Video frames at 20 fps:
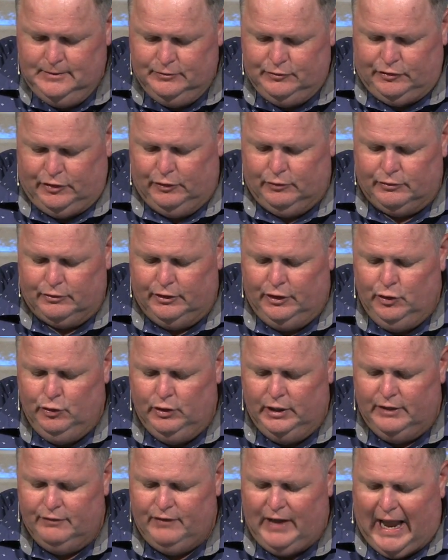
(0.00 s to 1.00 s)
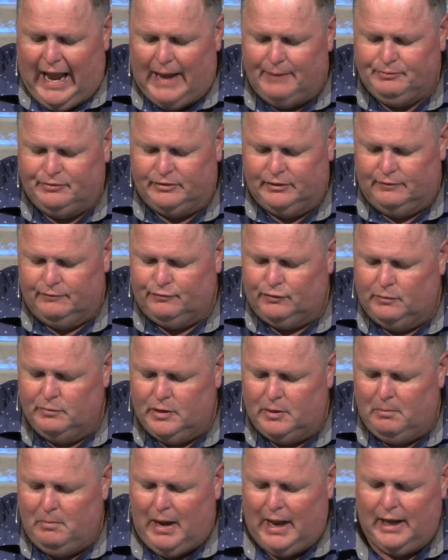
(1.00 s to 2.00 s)
Children who live absent from
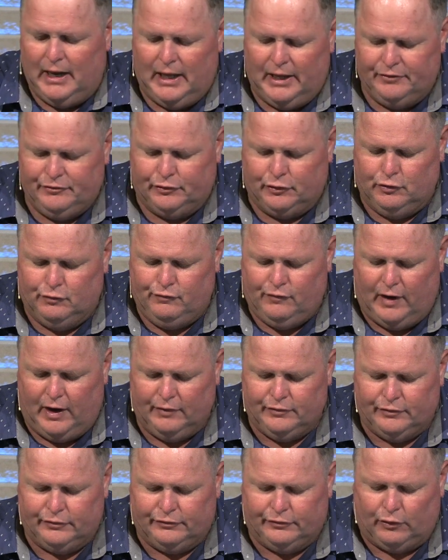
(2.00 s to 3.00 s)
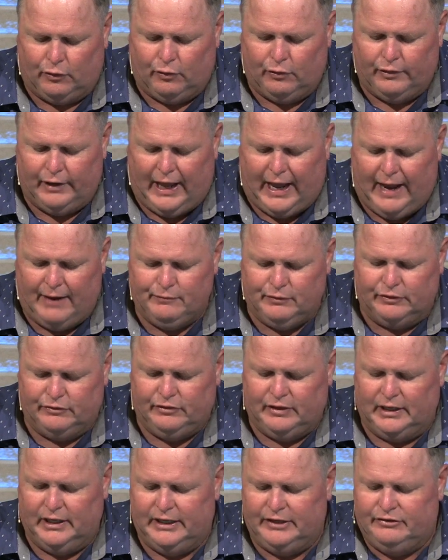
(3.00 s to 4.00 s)
their biological fathers are on average
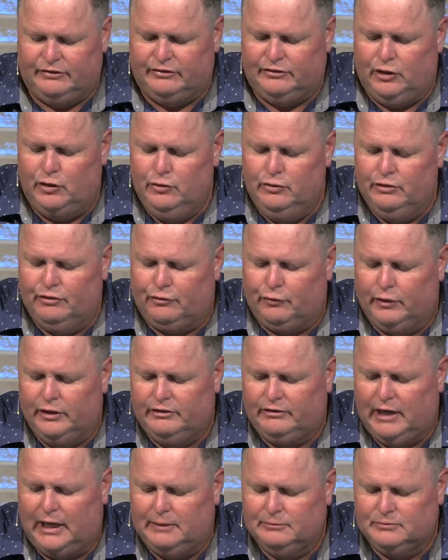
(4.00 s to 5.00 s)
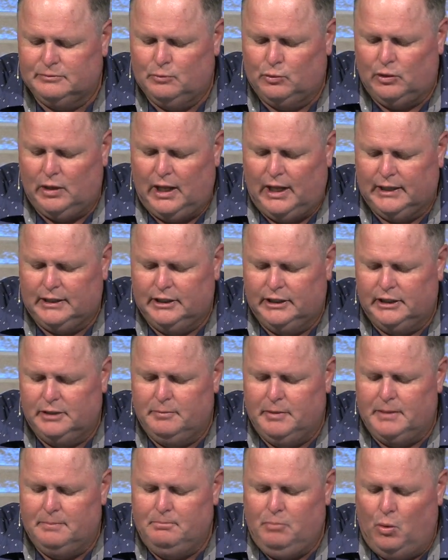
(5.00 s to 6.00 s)
at least 2 to 3 times more likely to
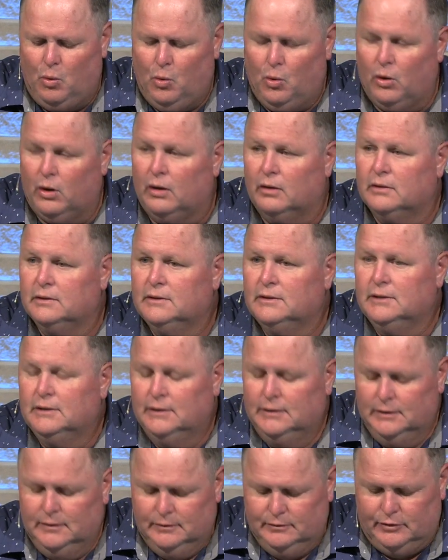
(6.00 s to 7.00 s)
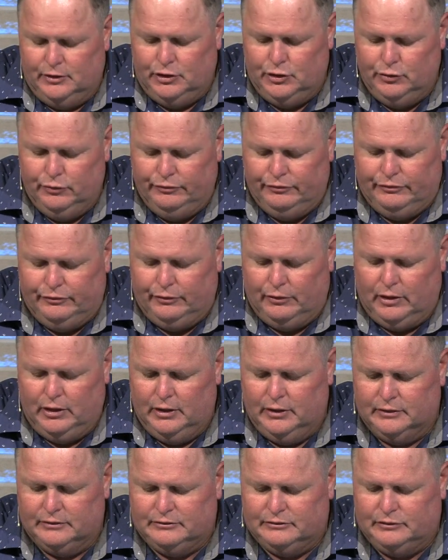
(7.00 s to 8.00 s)
be poor, to use
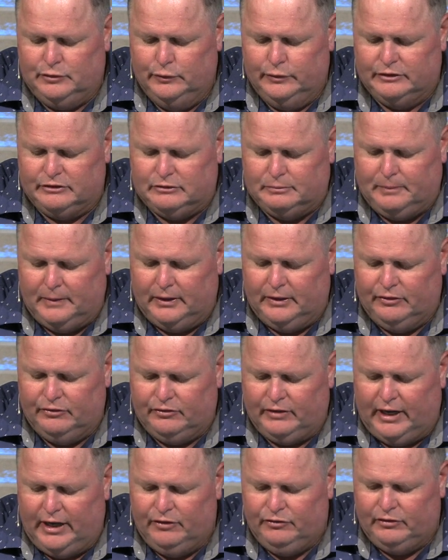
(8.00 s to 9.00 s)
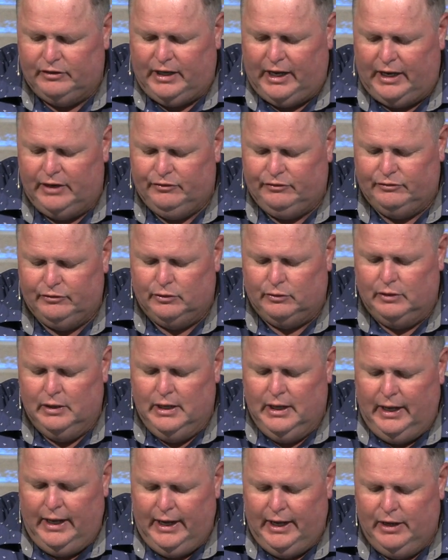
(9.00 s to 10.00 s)
drugs, to experience educational,
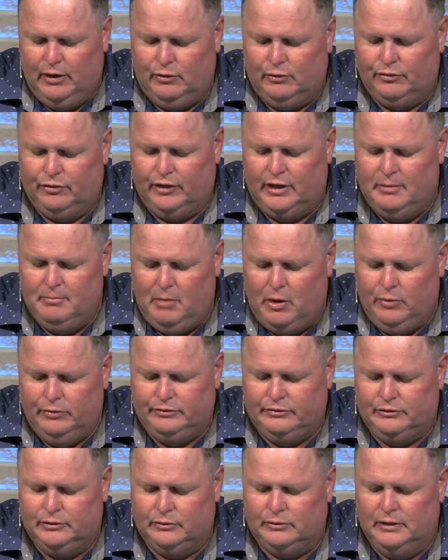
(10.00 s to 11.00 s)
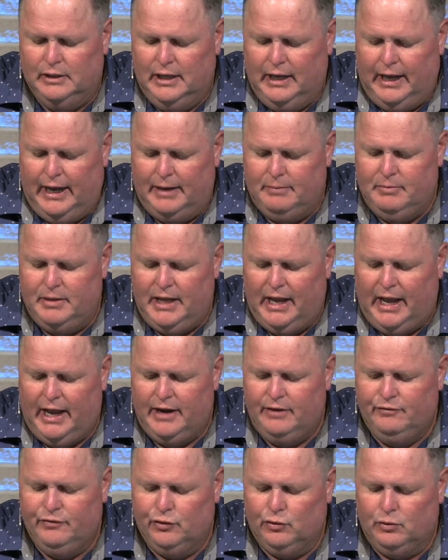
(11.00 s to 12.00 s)
health, emotional, and
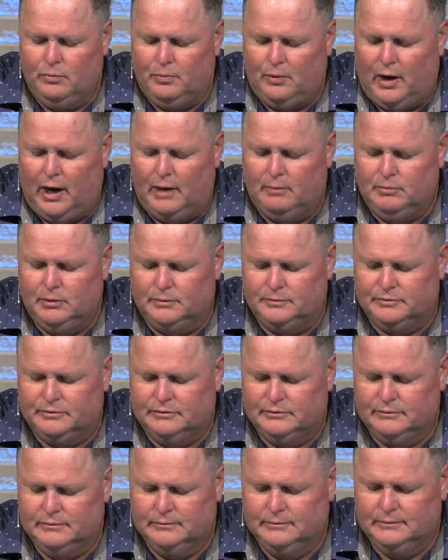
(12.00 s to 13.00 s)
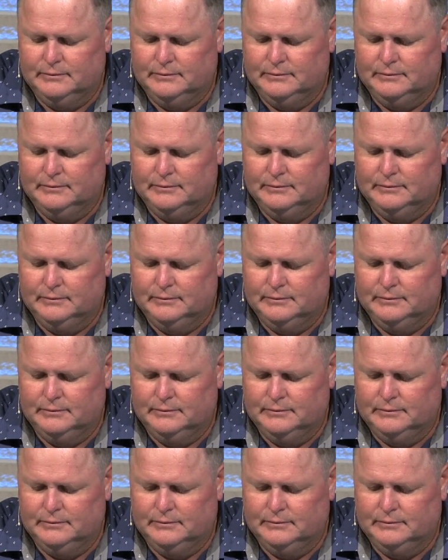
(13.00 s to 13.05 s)
behavioral problems,